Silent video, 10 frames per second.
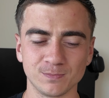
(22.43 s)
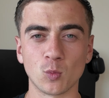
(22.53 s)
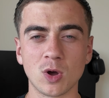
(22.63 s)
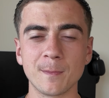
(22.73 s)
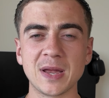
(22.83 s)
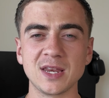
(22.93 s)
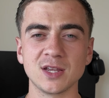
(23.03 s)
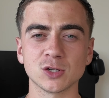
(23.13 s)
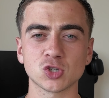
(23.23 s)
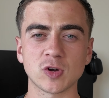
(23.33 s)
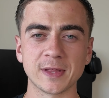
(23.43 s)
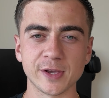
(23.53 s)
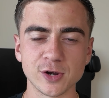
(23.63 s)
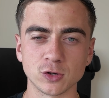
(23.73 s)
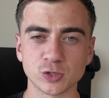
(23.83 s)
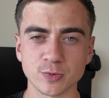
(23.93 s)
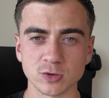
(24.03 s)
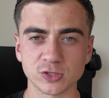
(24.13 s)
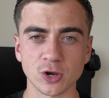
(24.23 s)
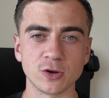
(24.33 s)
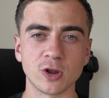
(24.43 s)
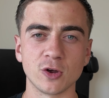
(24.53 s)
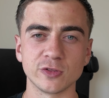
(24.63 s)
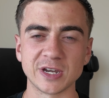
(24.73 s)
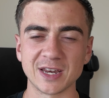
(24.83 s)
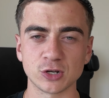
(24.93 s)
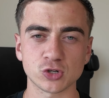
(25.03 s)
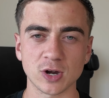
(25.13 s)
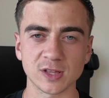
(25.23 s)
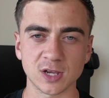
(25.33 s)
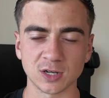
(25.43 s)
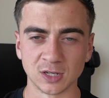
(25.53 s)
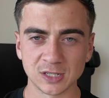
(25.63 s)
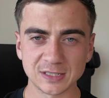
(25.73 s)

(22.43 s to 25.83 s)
But what many Australian entrepreneurs don't know, that in Australia,